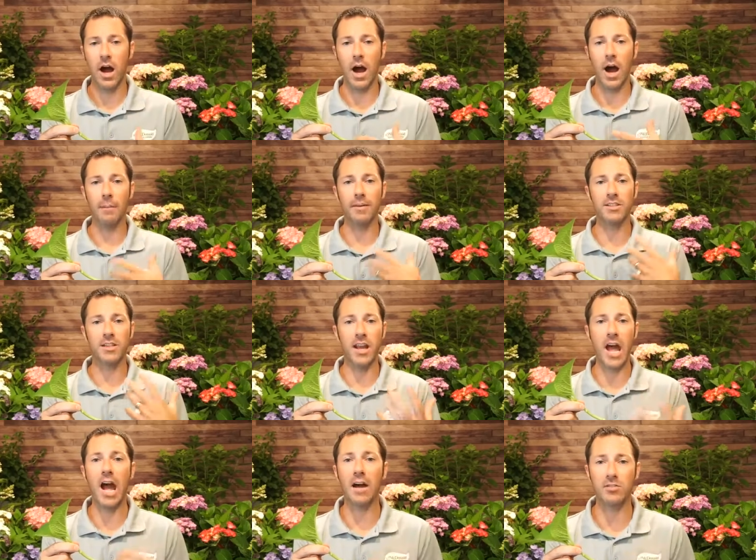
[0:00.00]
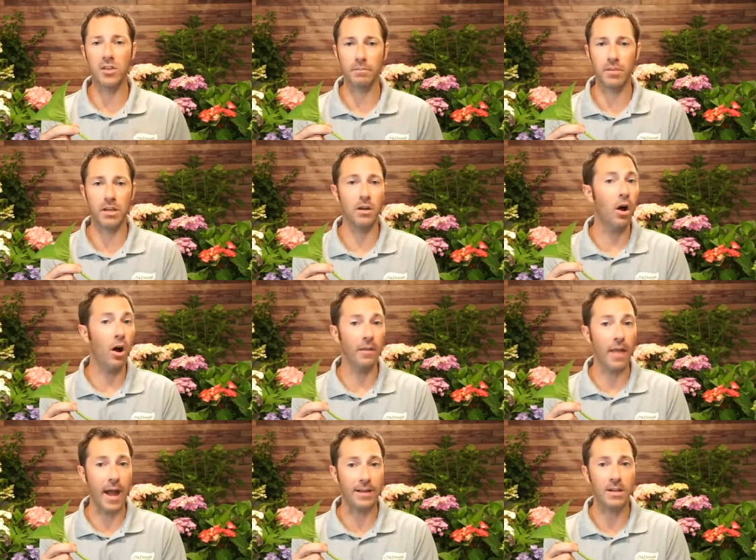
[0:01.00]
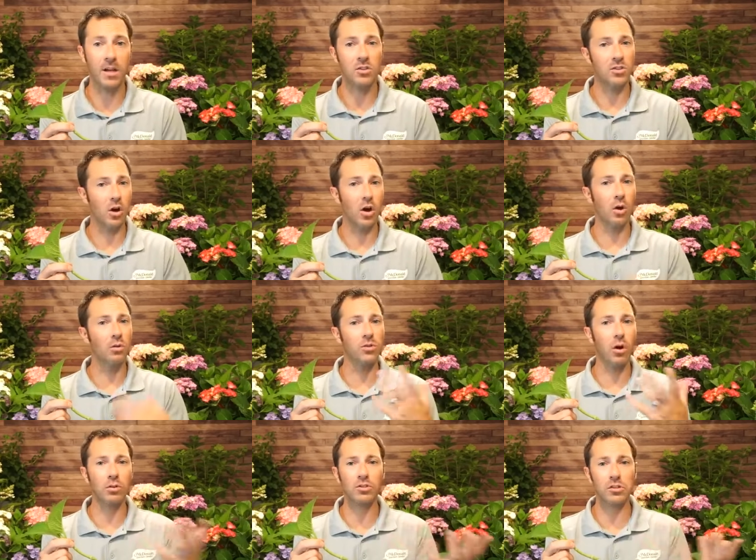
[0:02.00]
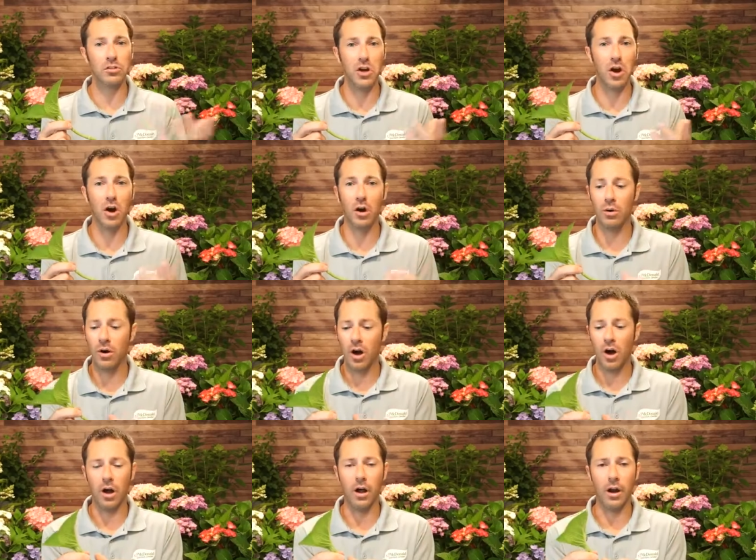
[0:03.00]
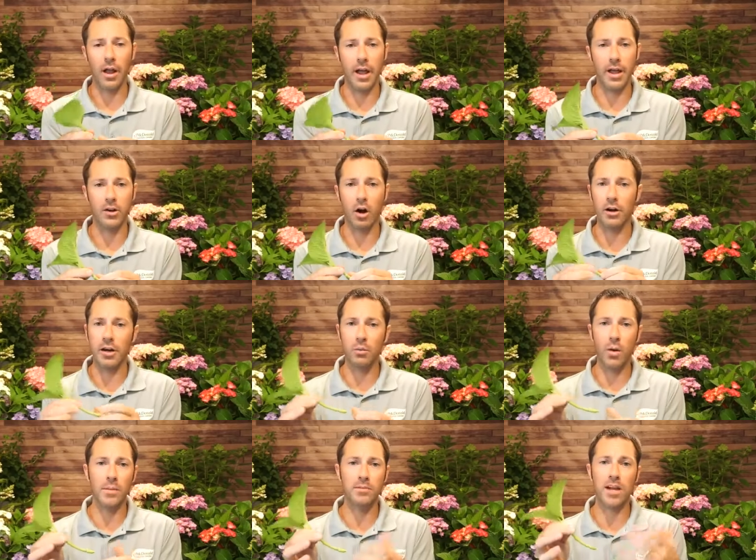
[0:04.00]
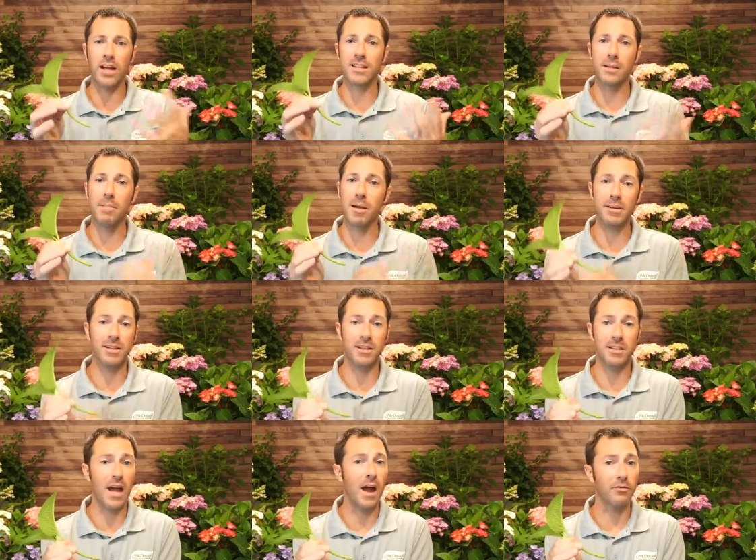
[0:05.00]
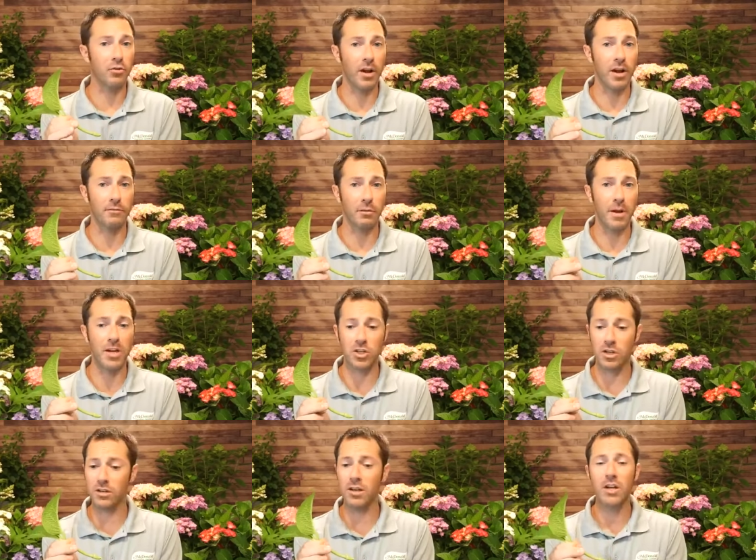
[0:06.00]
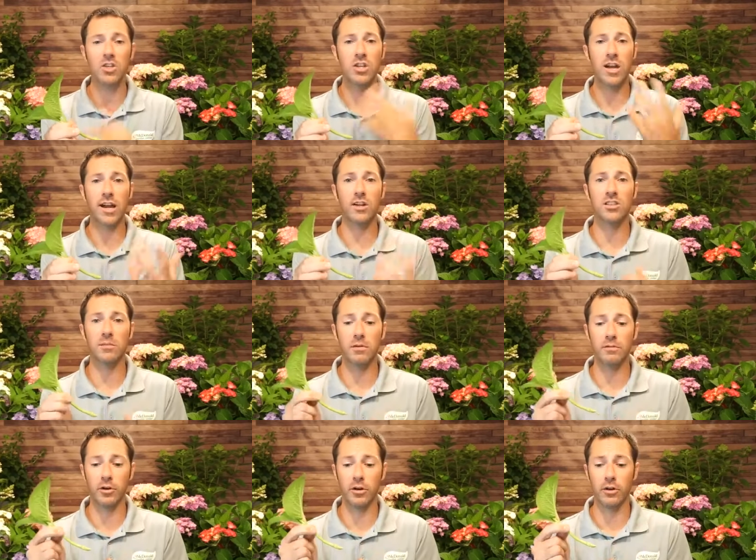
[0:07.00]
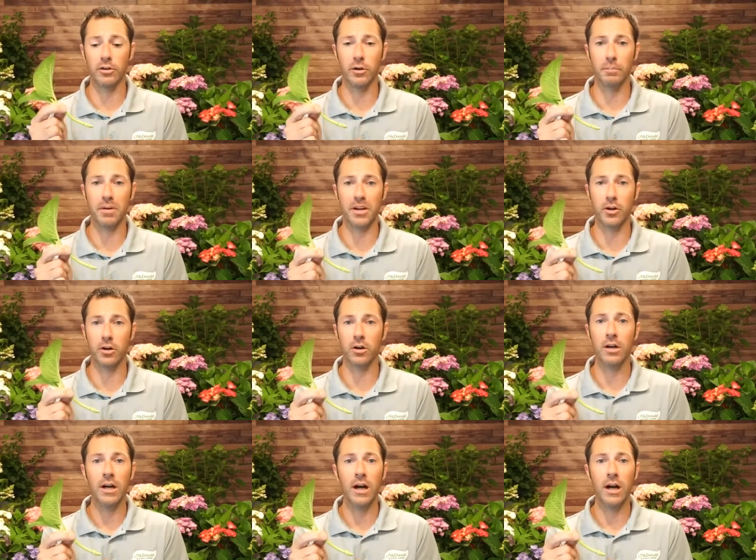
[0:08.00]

um, is going to have something on that. So don't just go on a gardening website that maybe doesn't have great information. Check out some of your, your bigger